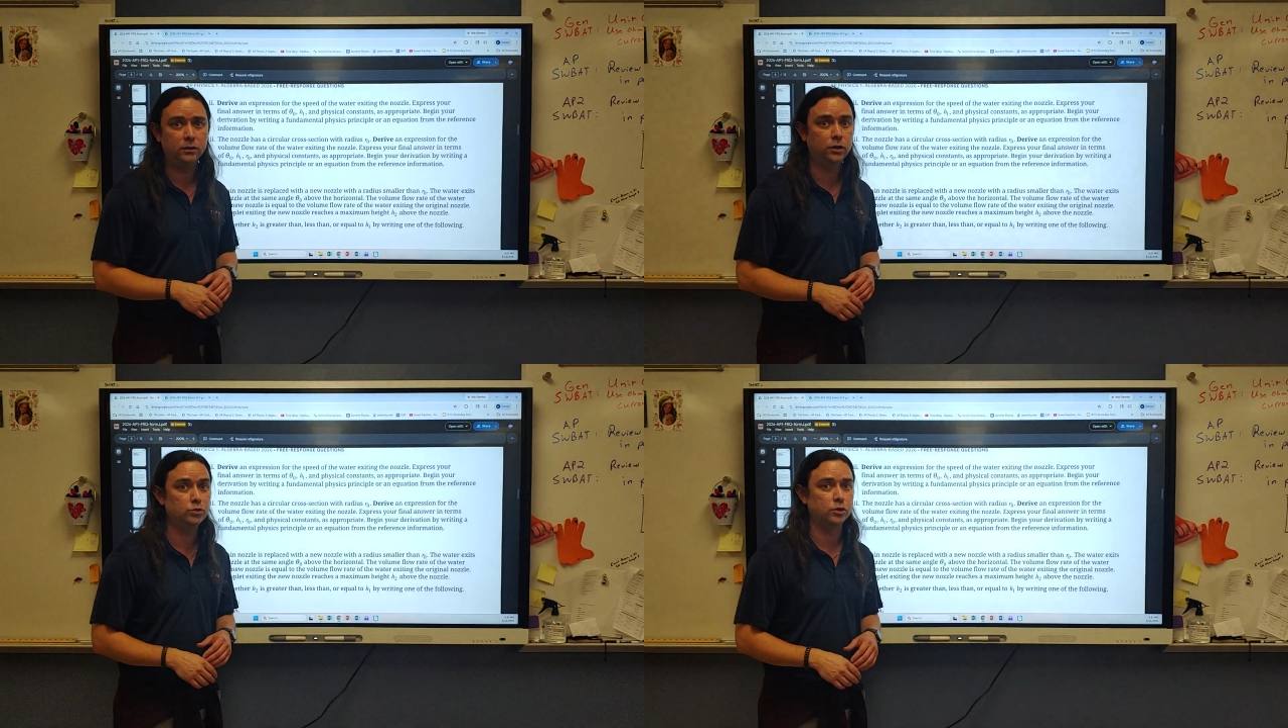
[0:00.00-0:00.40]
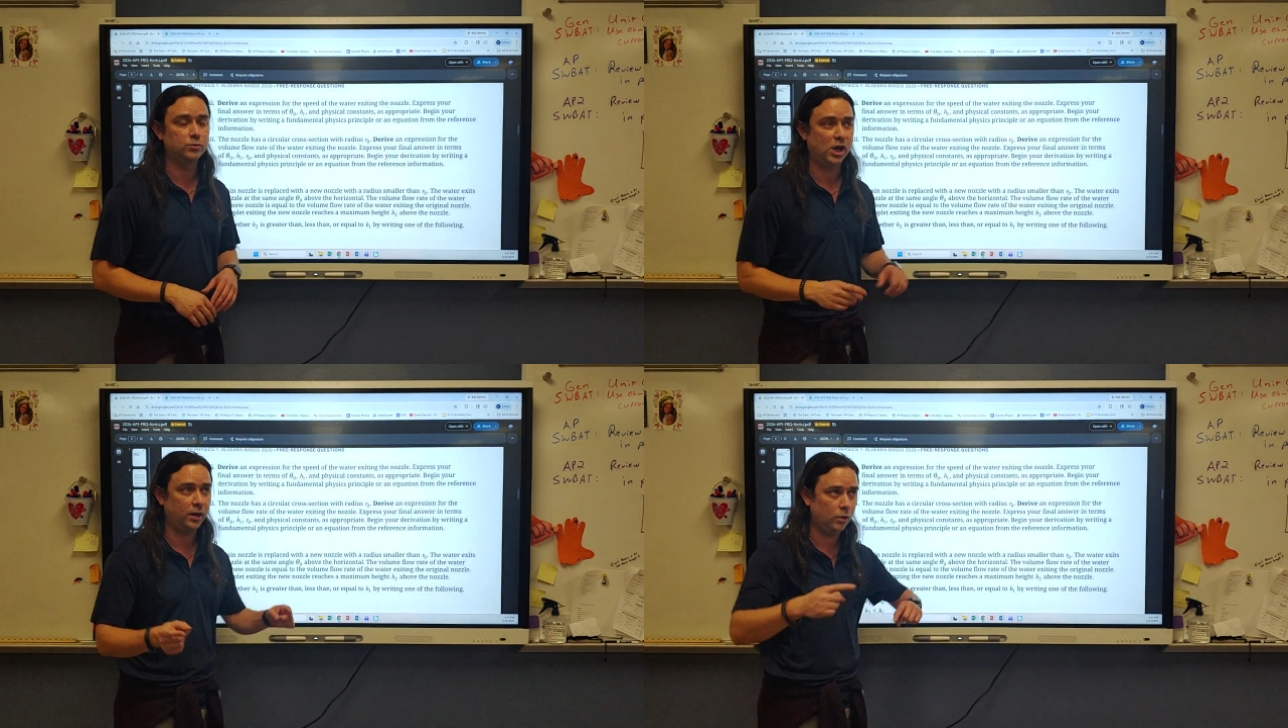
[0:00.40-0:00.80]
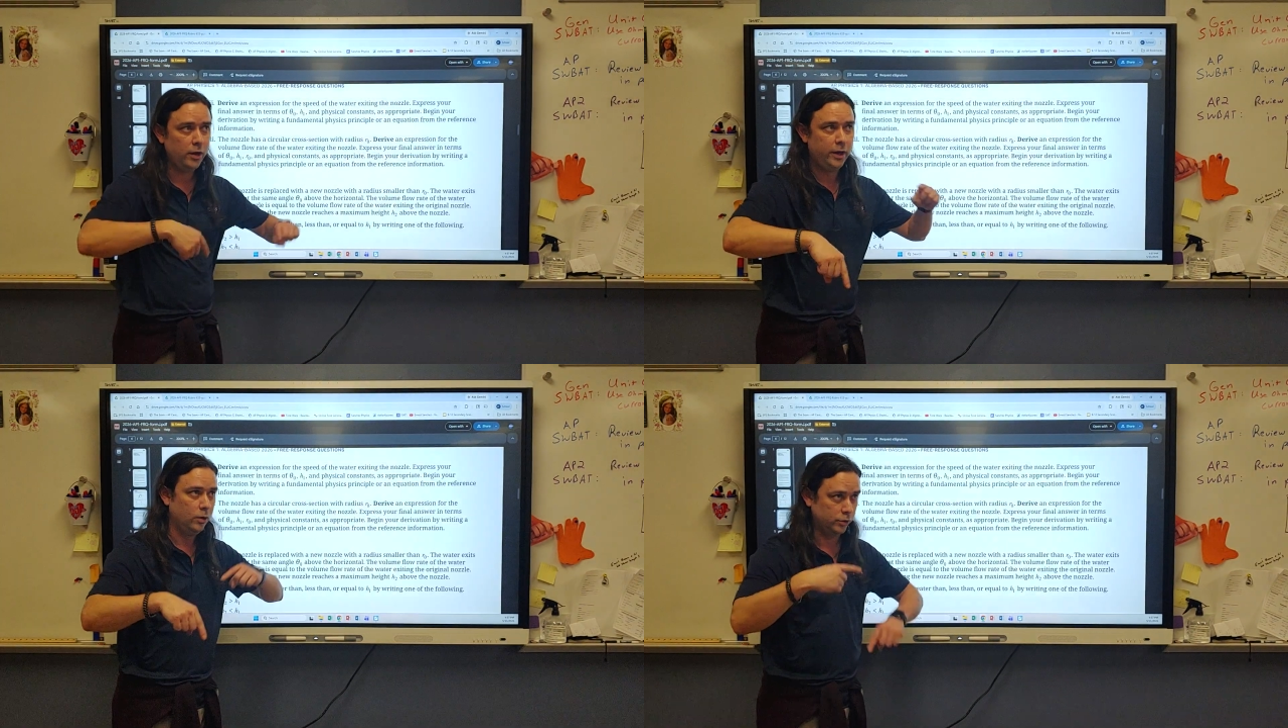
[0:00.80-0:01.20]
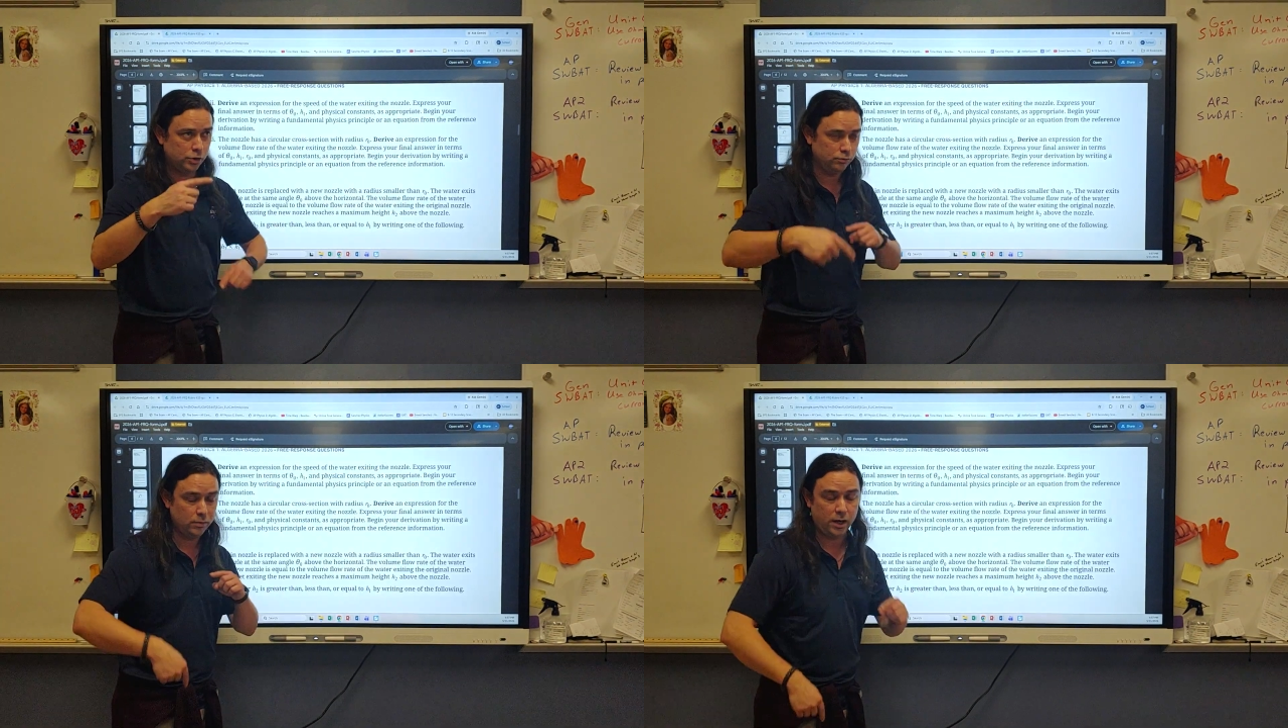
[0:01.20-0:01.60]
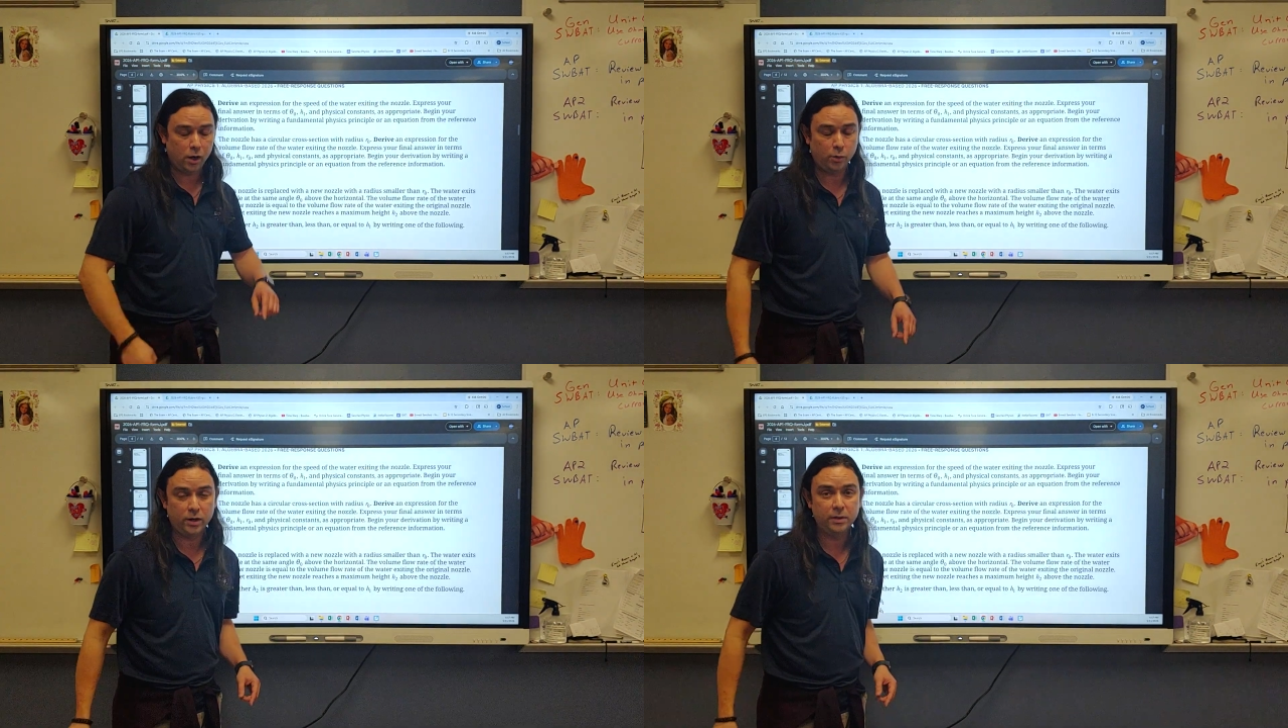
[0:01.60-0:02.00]
YouTube channel, which you may
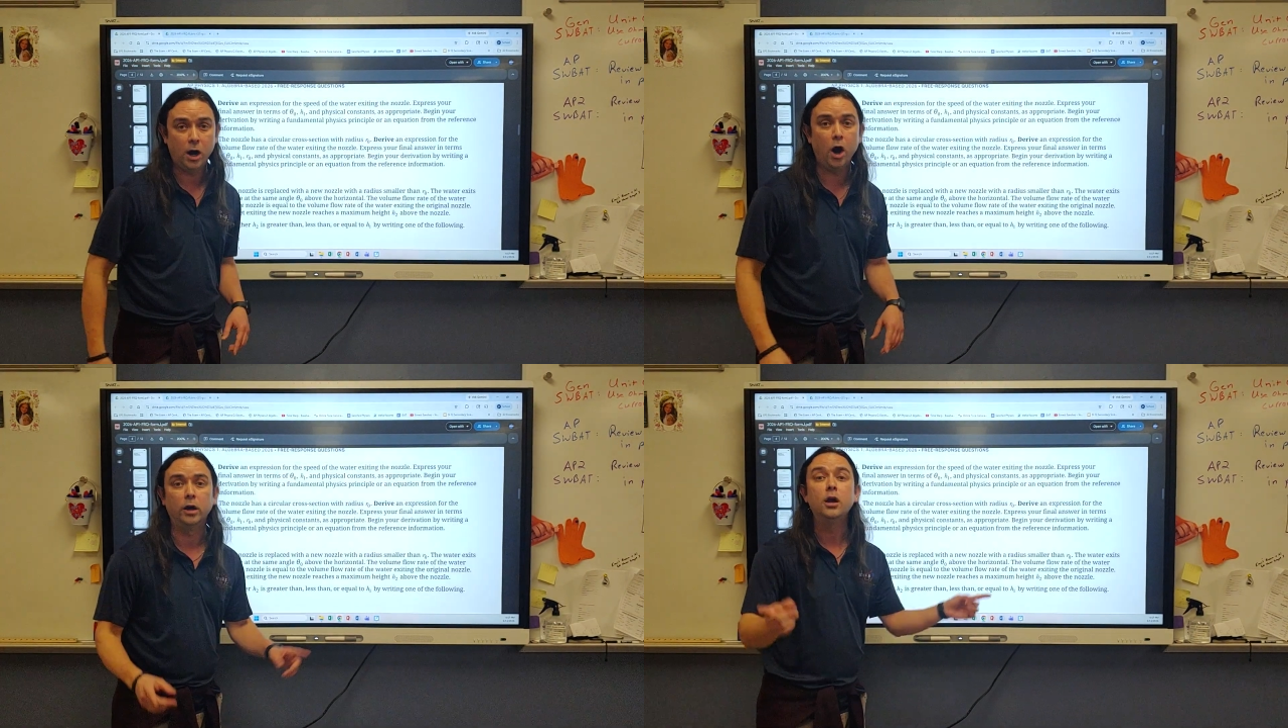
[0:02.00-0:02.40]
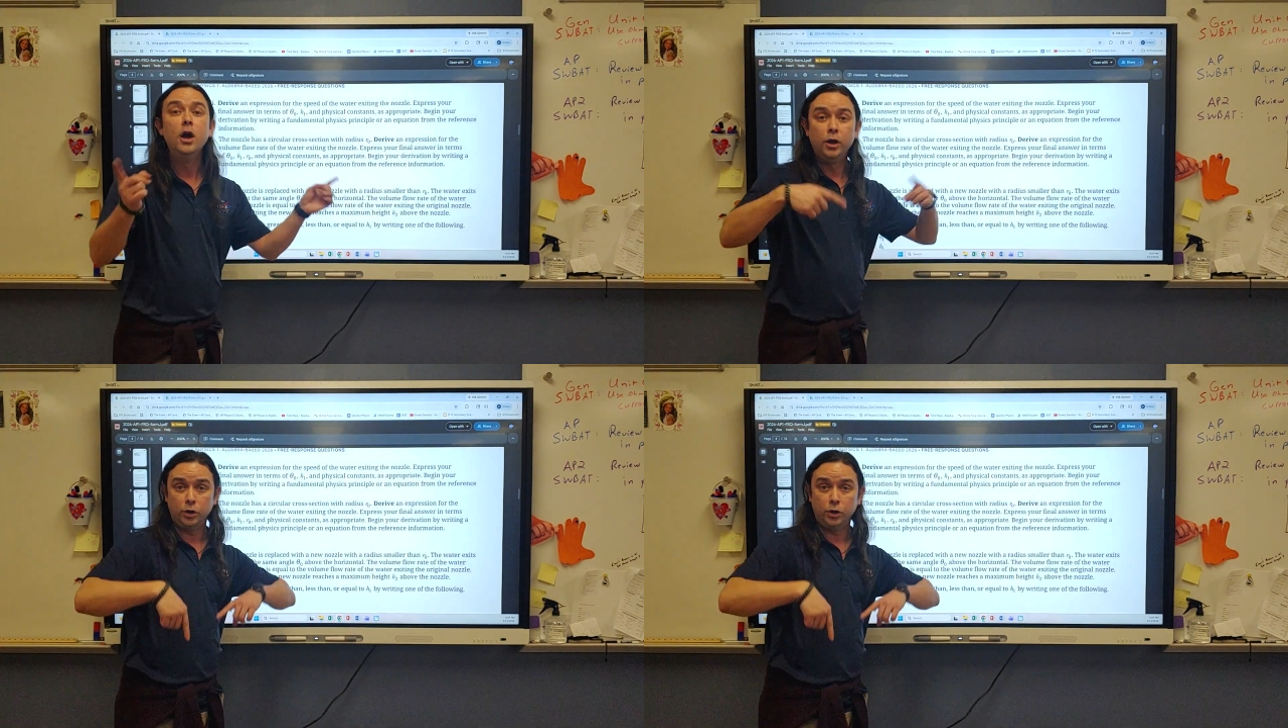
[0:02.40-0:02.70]
already be on,